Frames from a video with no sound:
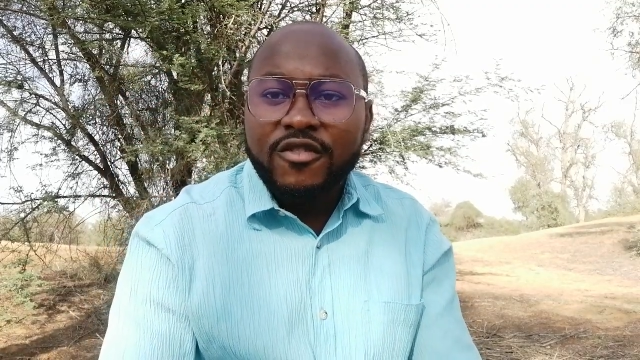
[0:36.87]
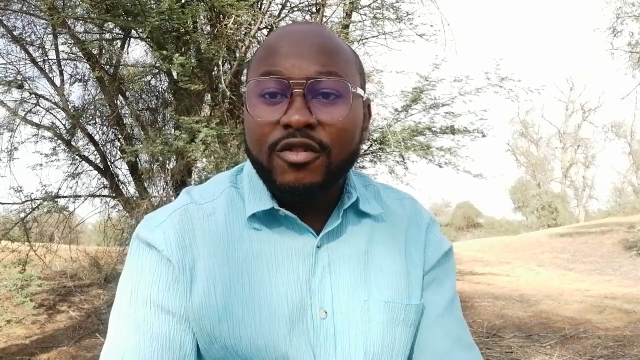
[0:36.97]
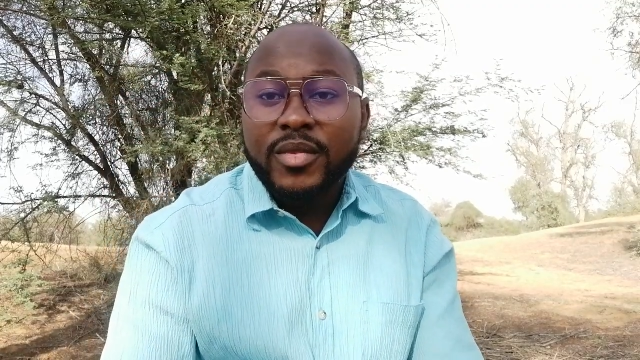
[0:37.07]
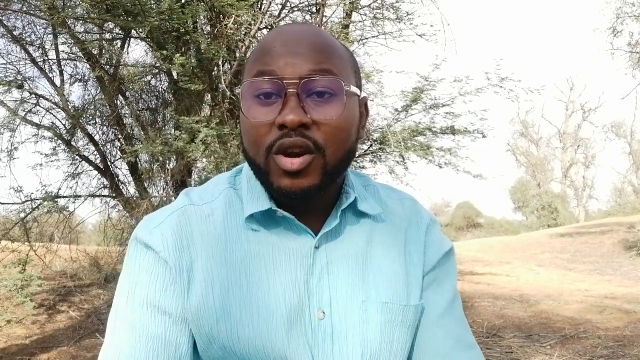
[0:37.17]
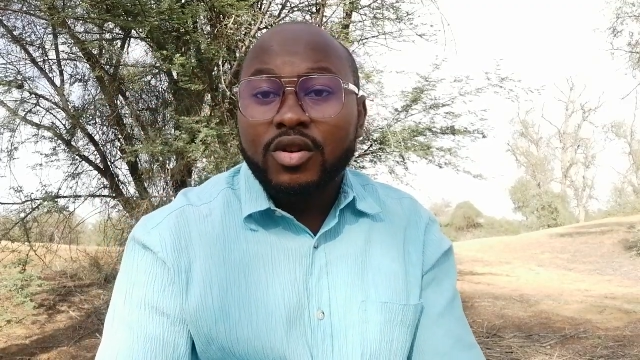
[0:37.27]

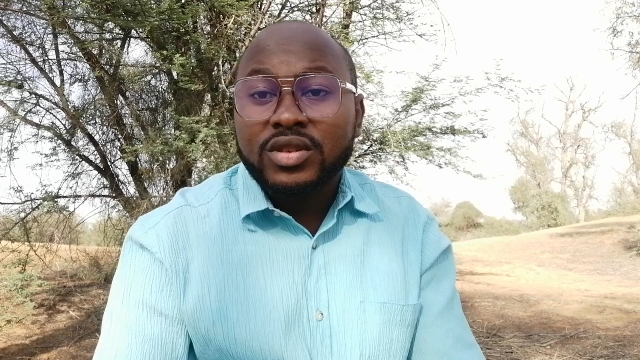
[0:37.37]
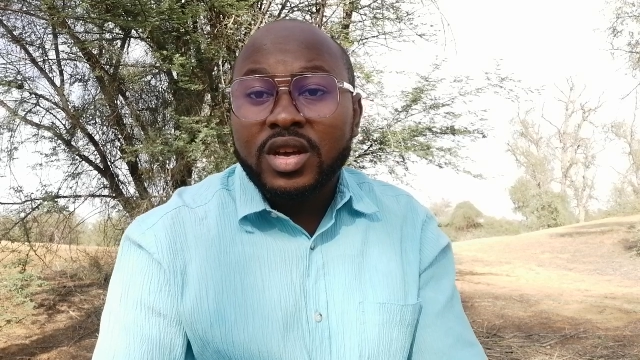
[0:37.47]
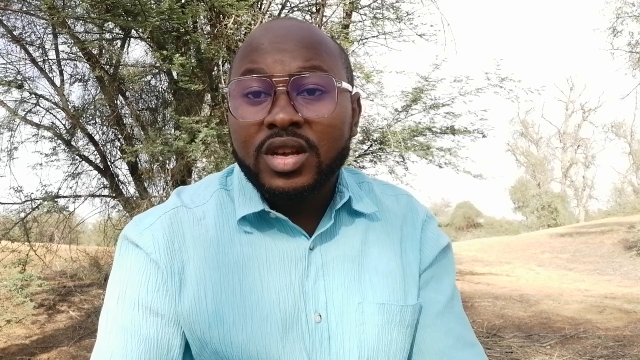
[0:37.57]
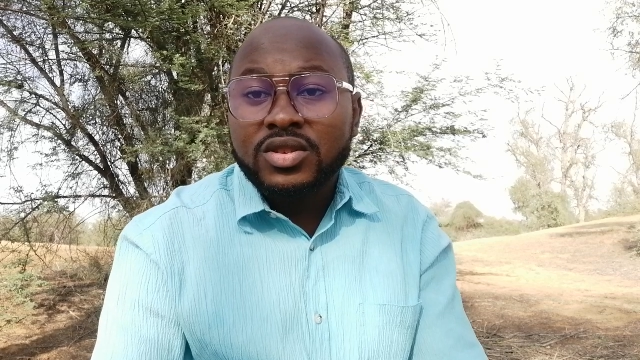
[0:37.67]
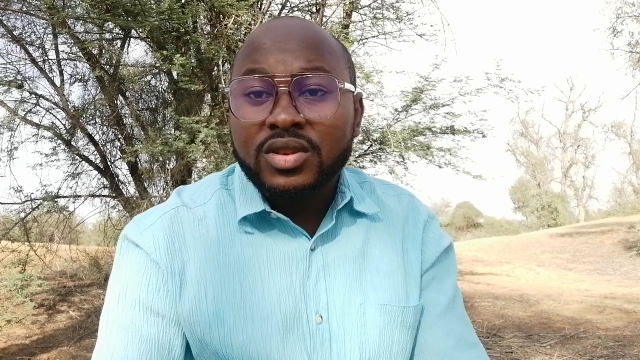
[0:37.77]
For my
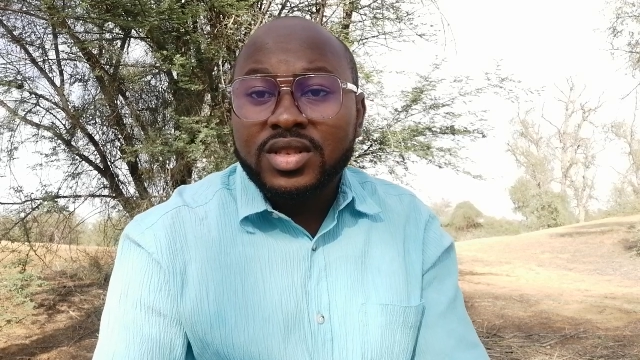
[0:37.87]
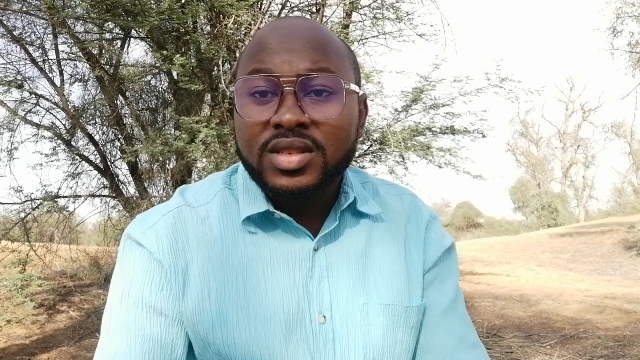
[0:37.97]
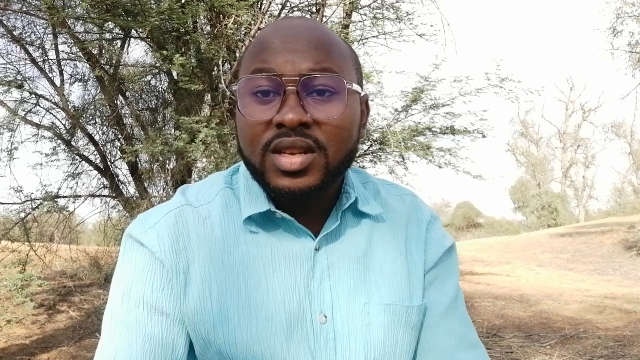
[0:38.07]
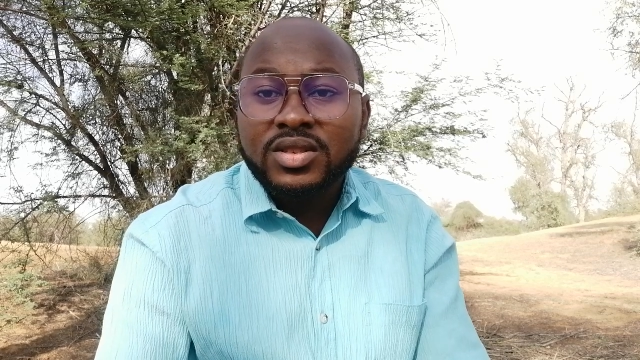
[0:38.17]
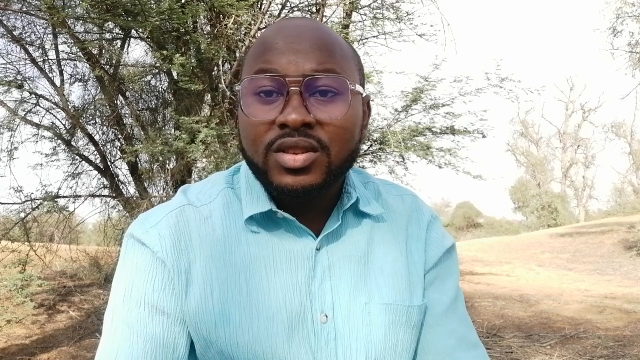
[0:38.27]

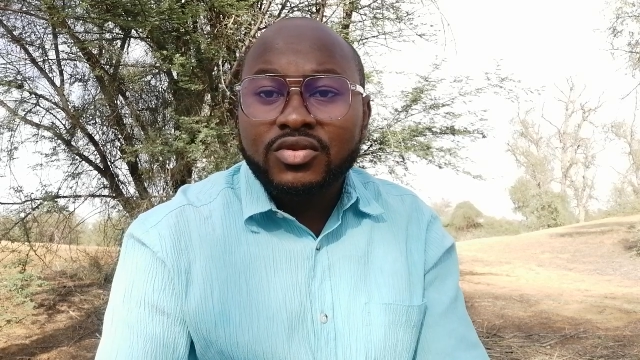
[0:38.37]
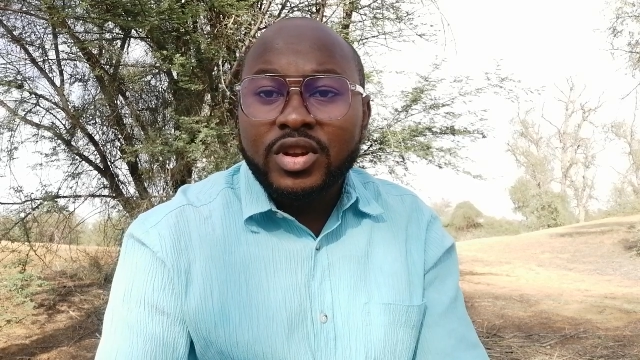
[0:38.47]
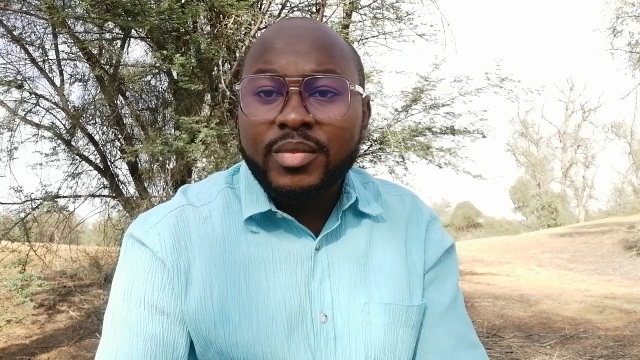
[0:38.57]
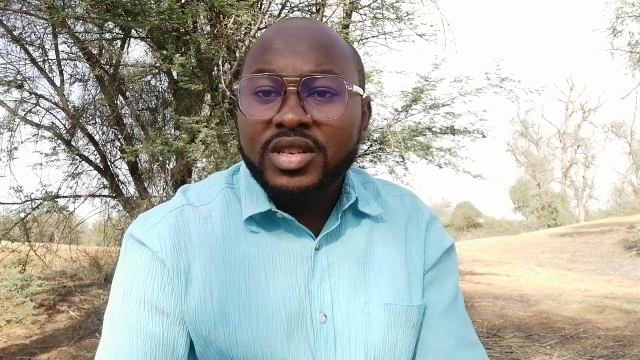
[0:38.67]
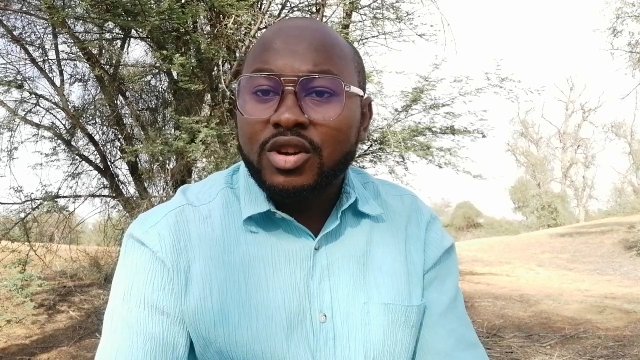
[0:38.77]
consistent
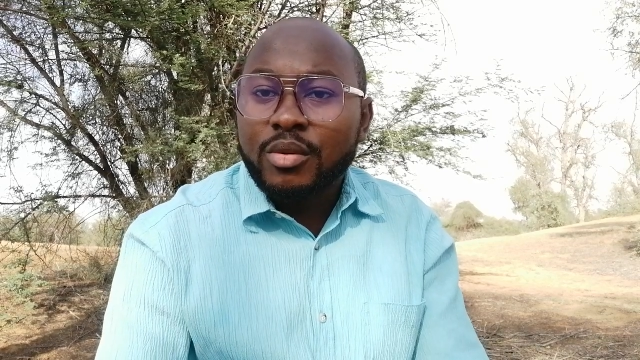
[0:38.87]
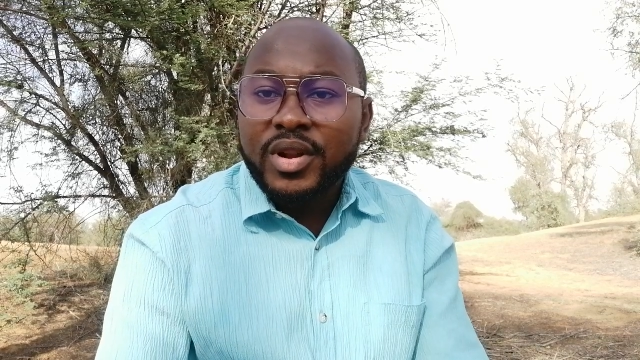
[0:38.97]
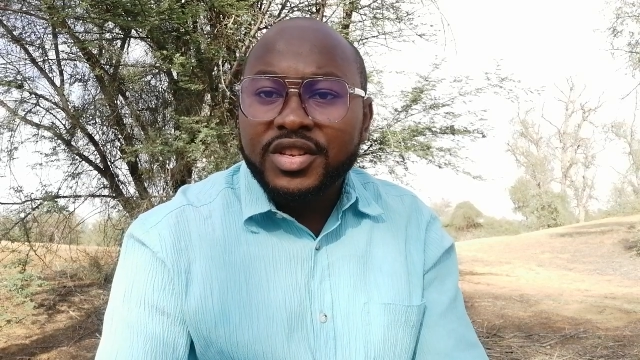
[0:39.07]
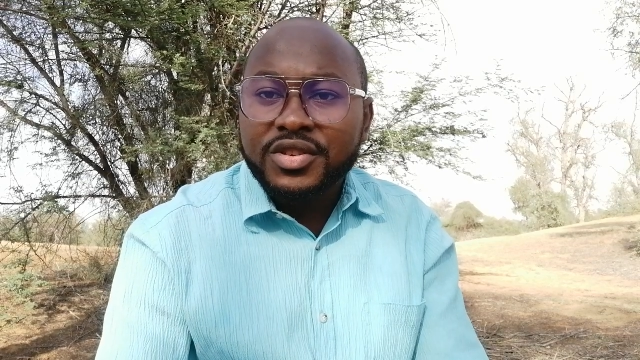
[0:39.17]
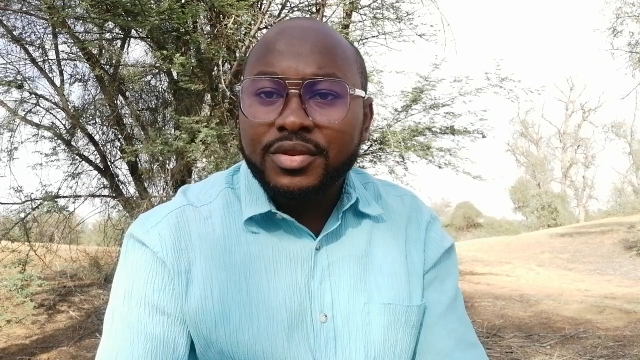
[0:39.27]
subscribers, God
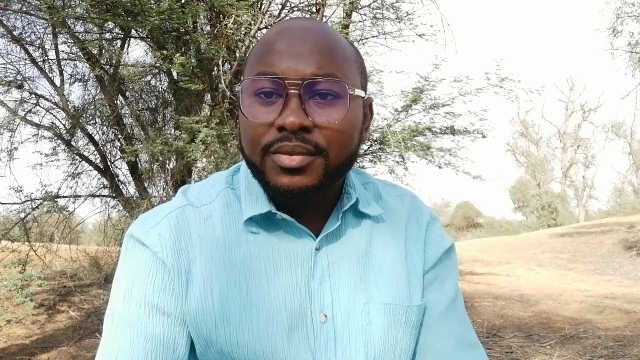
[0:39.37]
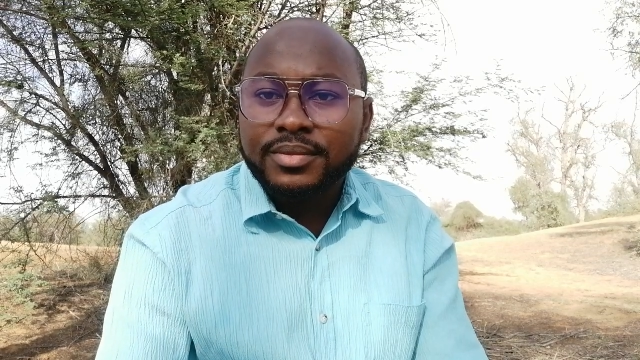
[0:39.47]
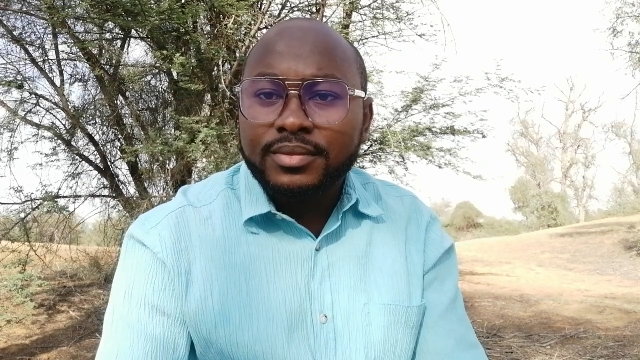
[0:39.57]
bless you.